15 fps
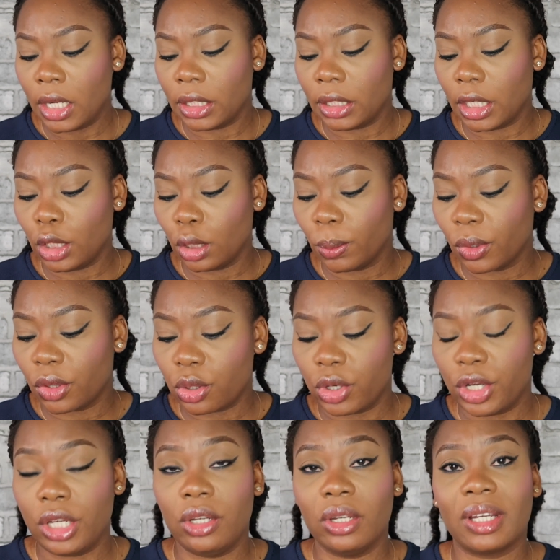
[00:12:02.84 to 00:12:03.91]
Then
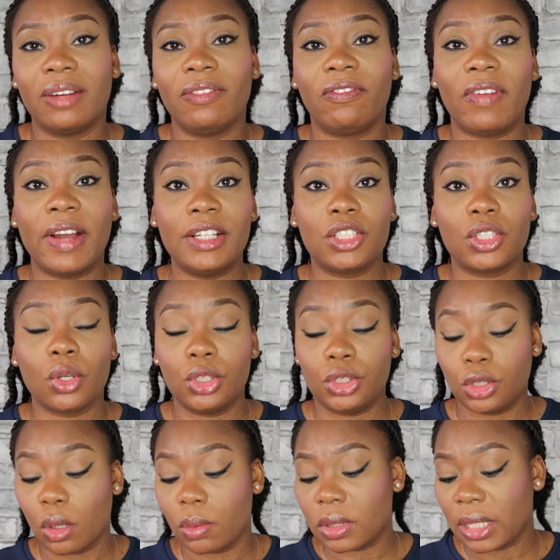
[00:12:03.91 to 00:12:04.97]
#3, you can find such
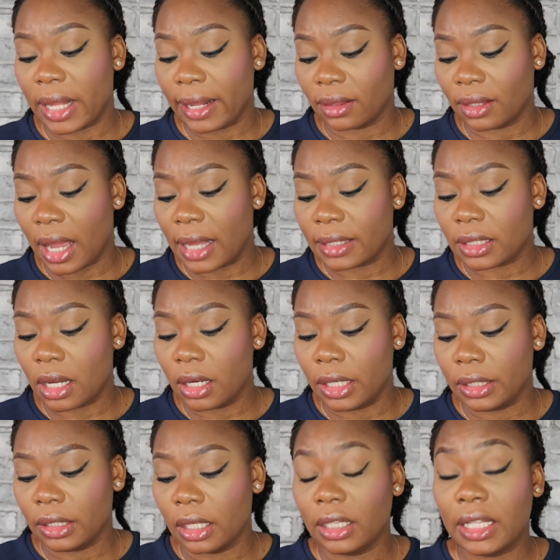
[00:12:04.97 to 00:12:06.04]
jobs like that
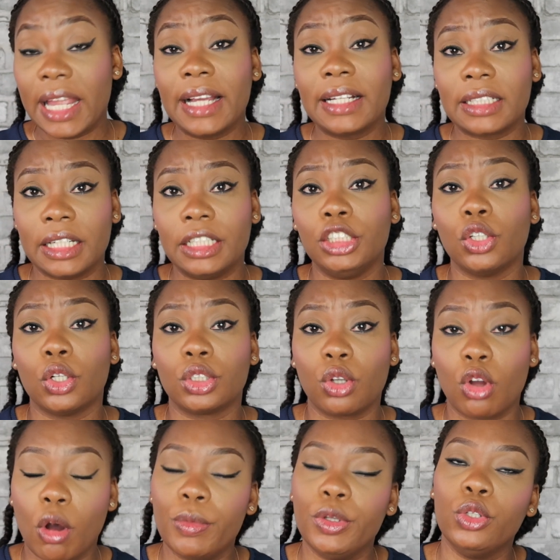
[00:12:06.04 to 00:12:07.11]
in
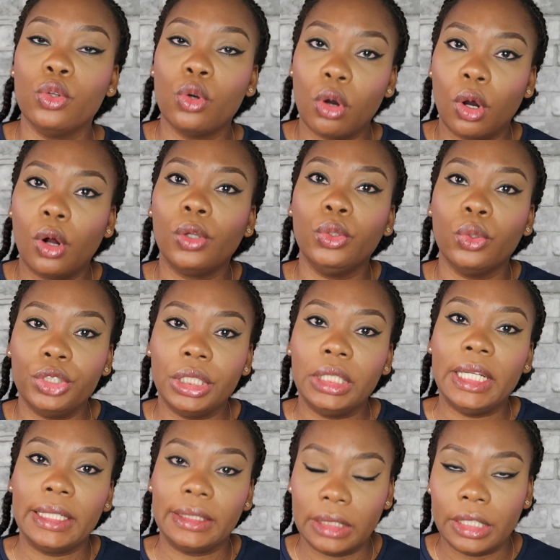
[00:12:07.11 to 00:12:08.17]
linkedin.com. You all know the
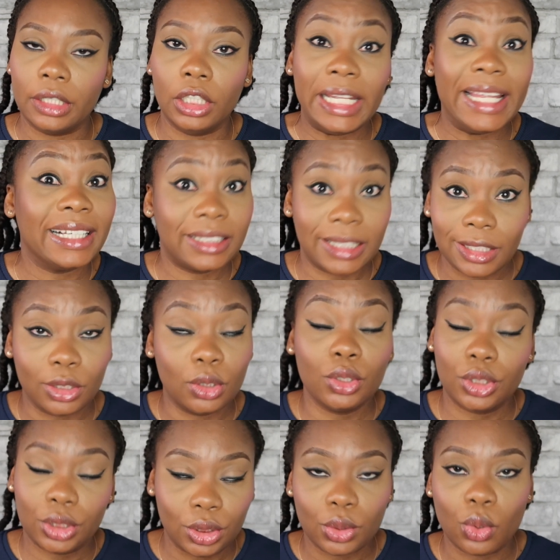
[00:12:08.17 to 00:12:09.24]
LinkedIn,
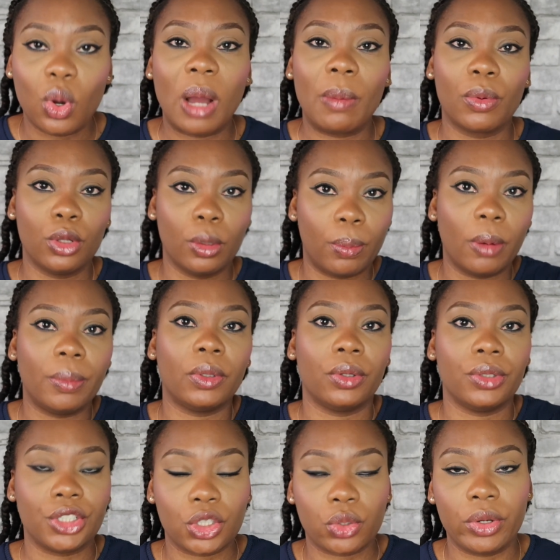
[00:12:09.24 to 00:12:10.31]
don't you know? I'm going to pop it
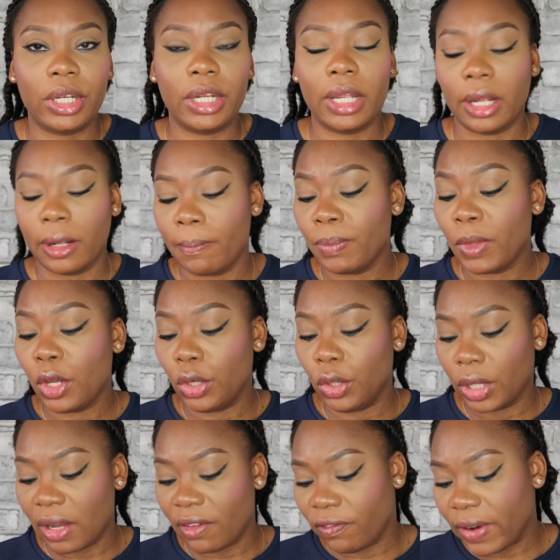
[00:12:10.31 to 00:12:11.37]
on the screen here. You
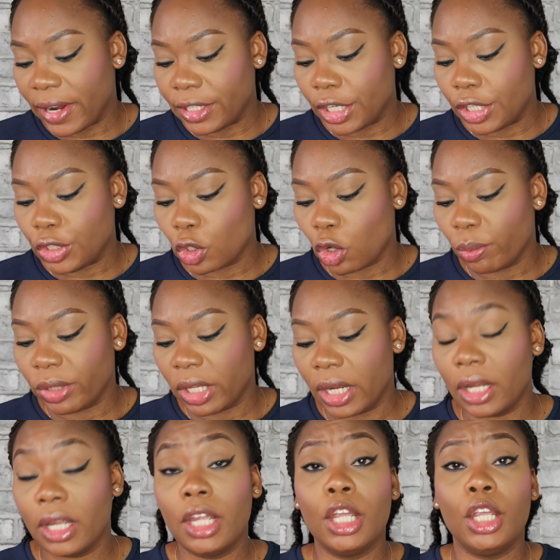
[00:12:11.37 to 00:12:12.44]
can find a job
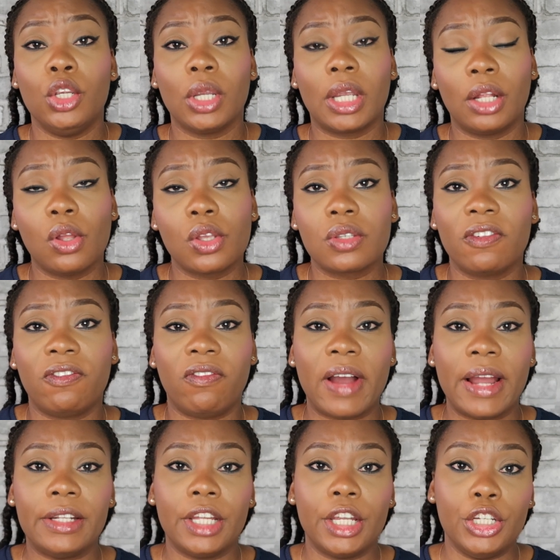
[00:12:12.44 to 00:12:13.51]
there. You can also
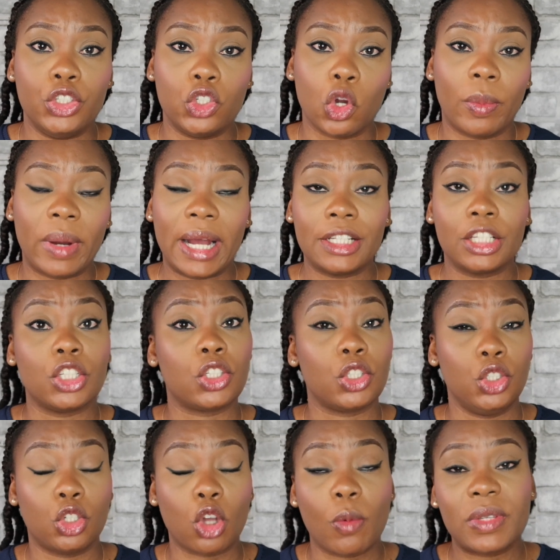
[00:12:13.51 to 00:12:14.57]
find a job at this
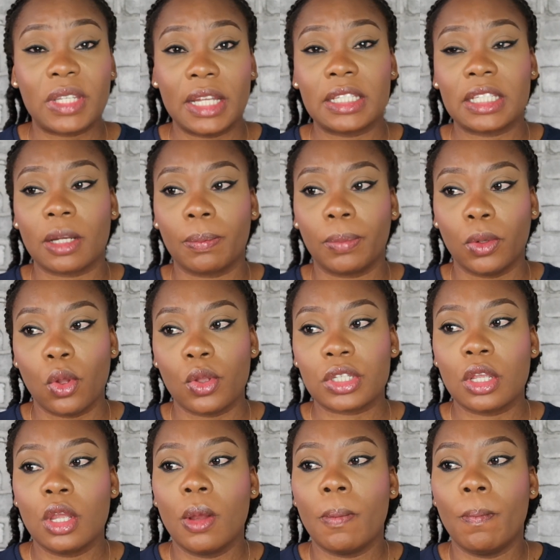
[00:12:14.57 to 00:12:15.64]
Job Center Plus.